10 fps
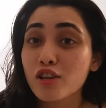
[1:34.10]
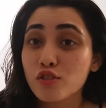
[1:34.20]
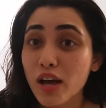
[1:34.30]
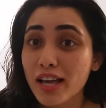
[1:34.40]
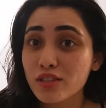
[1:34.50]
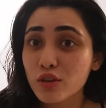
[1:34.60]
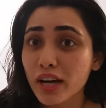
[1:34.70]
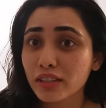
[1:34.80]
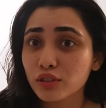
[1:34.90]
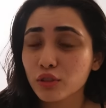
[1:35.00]
So as you
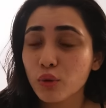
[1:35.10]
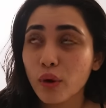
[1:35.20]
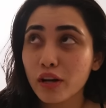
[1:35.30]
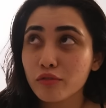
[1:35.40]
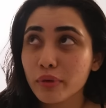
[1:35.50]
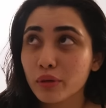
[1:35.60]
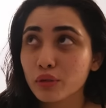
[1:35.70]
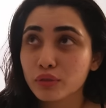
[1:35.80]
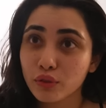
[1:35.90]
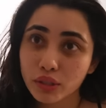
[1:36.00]
guys know, one of my
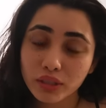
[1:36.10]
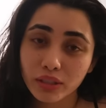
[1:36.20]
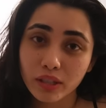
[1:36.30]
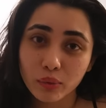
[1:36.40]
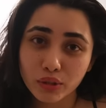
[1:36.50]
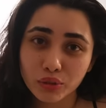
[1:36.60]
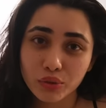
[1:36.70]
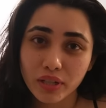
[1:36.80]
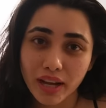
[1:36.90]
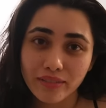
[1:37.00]
goals for this year was to
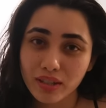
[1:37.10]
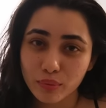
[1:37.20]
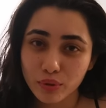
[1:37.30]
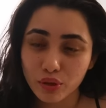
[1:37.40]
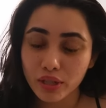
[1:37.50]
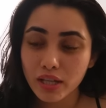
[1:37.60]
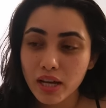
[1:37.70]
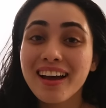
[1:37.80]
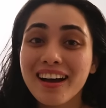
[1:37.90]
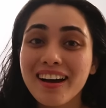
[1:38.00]
travel abroad.
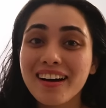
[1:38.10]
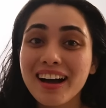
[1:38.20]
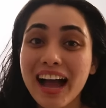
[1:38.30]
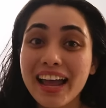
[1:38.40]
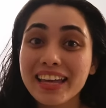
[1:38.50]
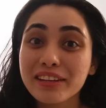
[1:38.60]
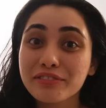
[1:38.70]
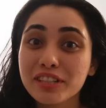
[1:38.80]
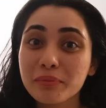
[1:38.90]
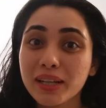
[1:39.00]
I
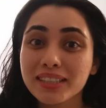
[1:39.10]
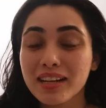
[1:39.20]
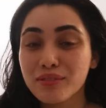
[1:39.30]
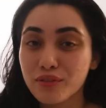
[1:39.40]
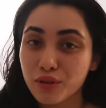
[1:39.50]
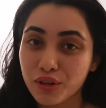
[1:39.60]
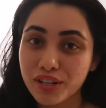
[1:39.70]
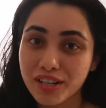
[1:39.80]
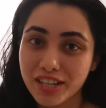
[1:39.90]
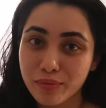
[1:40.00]
gifted myself a
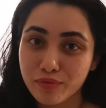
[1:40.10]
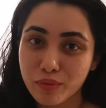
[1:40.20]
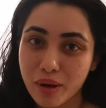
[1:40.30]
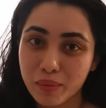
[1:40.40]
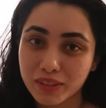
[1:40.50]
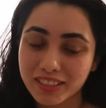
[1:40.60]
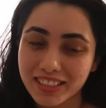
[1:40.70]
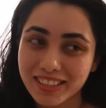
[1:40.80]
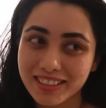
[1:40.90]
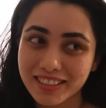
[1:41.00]
foreign trip for my
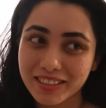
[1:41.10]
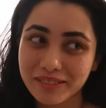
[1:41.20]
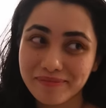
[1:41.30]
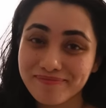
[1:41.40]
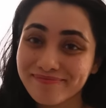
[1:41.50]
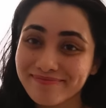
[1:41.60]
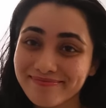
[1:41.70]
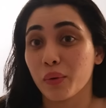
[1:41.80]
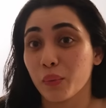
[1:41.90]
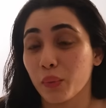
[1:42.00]
birthday this year.
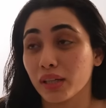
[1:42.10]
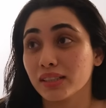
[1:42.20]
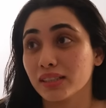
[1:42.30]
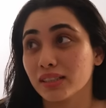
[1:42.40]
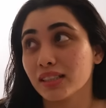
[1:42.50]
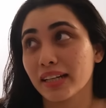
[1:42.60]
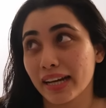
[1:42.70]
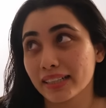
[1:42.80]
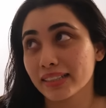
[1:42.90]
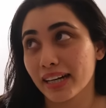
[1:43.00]
Once the
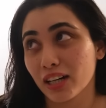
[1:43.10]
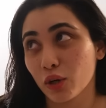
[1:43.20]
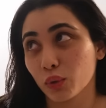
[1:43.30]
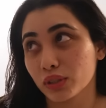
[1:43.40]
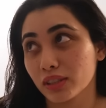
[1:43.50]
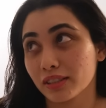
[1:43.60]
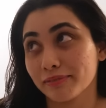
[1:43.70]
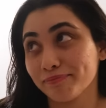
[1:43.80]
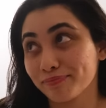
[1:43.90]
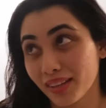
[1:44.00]
dates get closer,
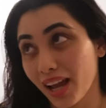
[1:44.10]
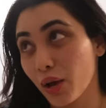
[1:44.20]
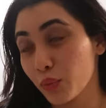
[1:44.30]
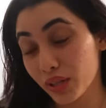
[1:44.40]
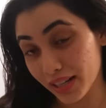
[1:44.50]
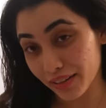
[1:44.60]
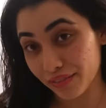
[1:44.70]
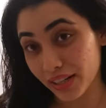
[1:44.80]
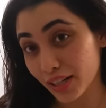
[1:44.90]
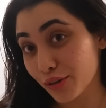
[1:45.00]
I will
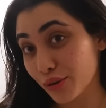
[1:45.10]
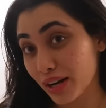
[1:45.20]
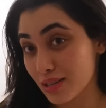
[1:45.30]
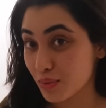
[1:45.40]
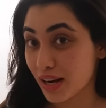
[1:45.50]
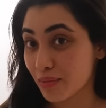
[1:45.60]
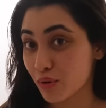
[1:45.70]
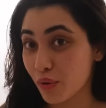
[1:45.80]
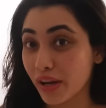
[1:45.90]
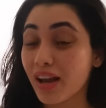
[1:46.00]
reveal to you guys where I'm
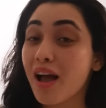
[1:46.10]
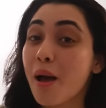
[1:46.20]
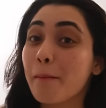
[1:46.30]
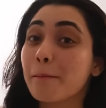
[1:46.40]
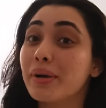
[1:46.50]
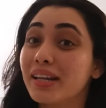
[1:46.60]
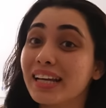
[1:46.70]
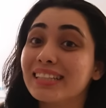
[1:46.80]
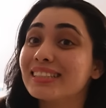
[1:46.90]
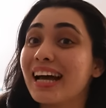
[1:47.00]
going. But
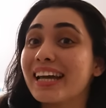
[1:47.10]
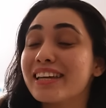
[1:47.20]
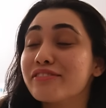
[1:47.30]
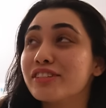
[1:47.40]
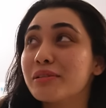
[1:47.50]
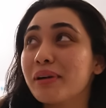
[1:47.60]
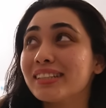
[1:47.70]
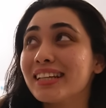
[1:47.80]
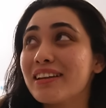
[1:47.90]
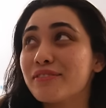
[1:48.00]
yes, I gifted
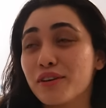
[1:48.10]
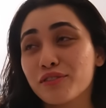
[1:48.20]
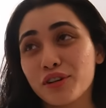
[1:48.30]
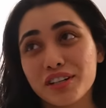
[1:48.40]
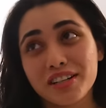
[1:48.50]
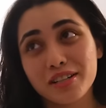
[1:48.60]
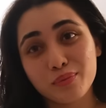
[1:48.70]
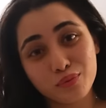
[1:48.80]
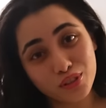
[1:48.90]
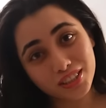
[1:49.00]
myself a foreign trip
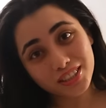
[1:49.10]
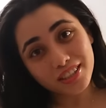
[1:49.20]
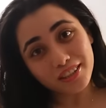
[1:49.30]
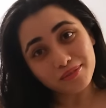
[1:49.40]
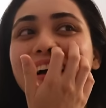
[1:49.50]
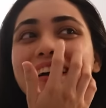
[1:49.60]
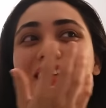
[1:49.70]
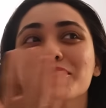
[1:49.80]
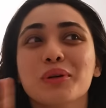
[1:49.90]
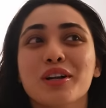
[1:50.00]
for this year. It
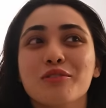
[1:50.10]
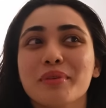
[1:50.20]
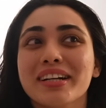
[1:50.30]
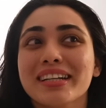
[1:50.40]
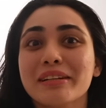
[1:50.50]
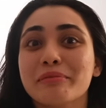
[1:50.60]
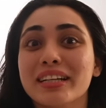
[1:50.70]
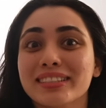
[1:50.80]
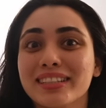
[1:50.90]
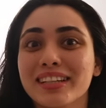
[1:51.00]
is one of my dream
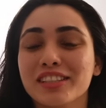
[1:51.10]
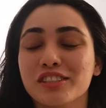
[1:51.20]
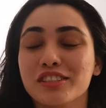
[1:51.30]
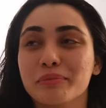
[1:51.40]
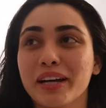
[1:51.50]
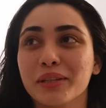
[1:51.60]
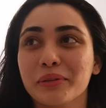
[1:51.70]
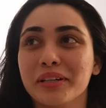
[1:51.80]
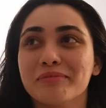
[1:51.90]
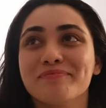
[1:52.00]
destinations, by the
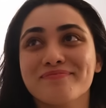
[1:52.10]
way.